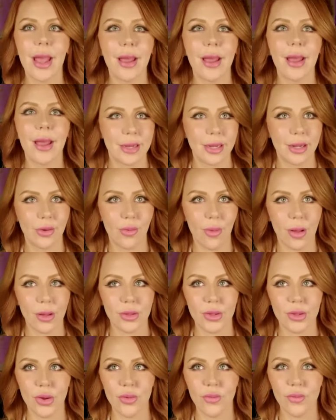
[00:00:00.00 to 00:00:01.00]
And then he
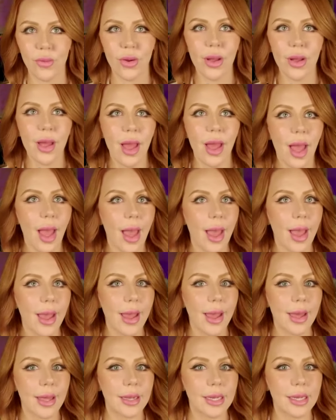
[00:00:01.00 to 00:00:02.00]
crossed over
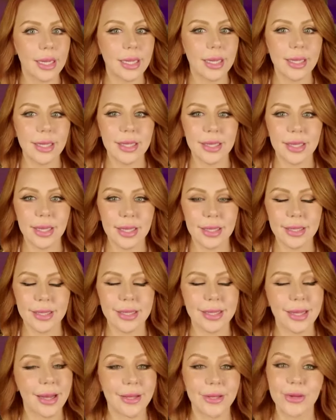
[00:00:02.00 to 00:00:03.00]
and he says
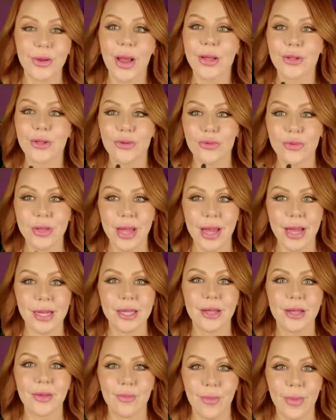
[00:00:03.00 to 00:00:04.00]
as you're saying
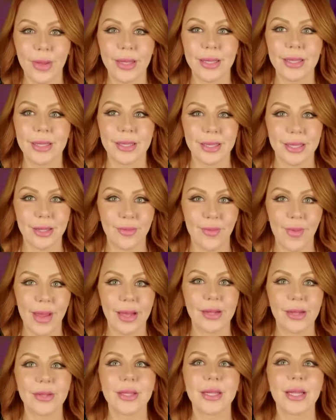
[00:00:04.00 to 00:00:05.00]
to he says
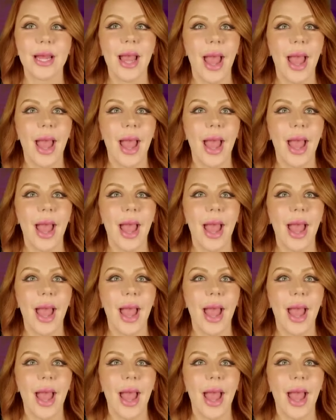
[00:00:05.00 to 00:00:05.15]
tomatoes